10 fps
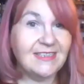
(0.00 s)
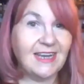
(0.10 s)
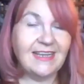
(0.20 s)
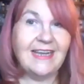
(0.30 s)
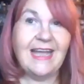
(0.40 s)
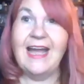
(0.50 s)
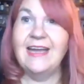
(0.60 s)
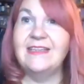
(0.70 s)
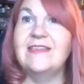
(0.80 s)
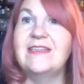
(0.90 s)
exactly.
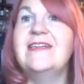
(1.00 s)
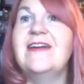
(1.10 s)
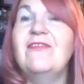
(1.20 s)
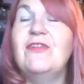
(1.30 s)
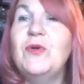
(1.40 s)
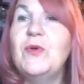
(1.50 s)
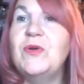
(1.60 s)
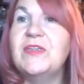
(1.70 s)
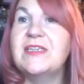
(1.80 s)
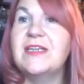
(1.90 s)
And of
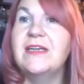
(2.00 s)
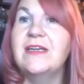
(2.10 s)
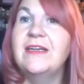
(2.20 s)
course,